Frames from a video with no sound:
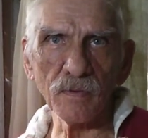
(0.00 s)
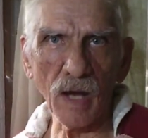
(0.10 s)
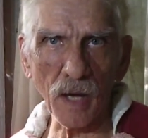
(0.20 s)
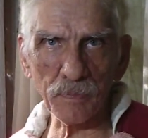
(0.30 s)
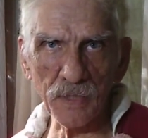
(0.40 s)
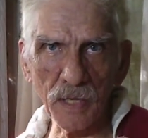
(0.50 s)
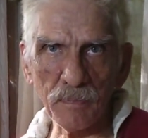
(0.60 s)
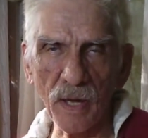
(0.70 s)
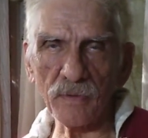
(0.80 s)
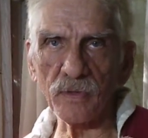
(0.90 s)
Upkeep
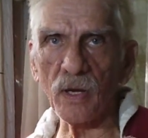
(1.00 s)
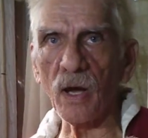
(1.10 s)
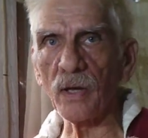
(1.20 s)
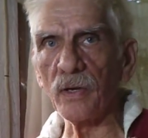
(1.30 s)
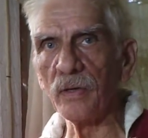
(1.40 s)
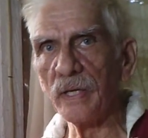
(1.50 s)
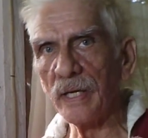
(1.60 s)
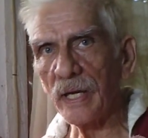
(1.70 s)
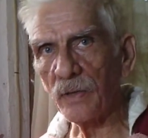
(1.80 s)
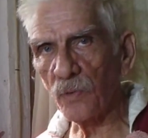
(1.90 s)
on the auto
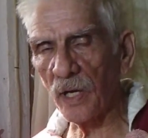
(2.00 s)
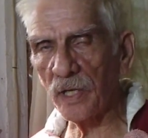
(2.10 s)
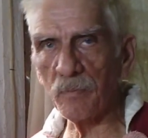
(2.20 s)
and running